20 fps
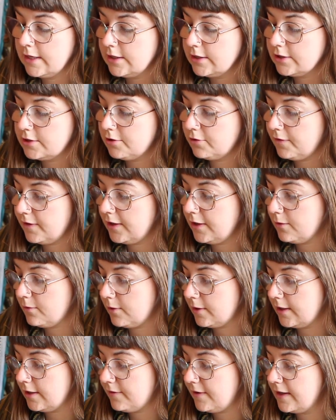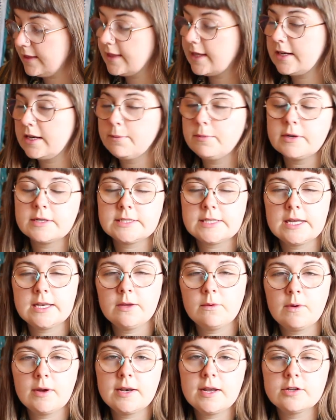So if I lend a book to
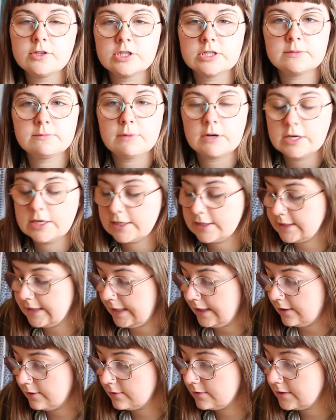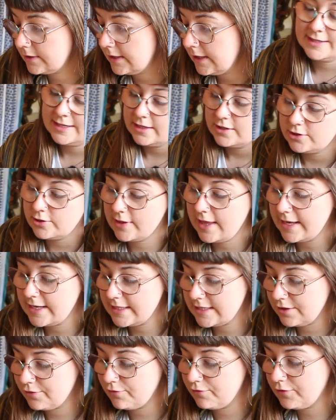anyone, I'll just mark it down. So that is
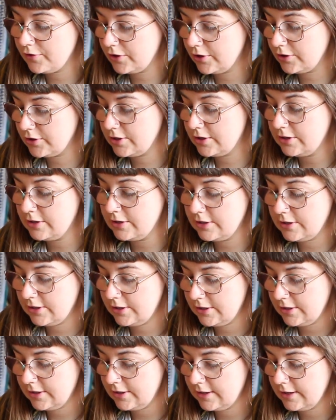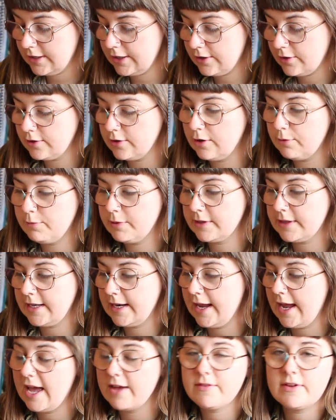the first little notebook that I
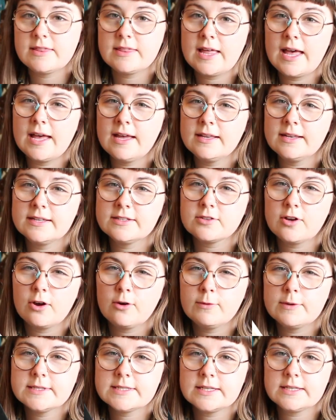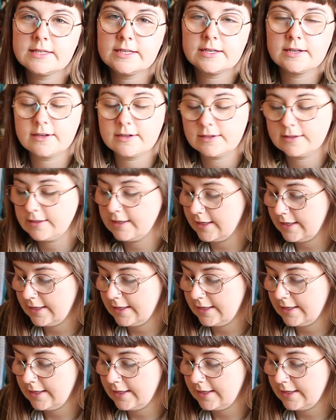have, and that is always in here.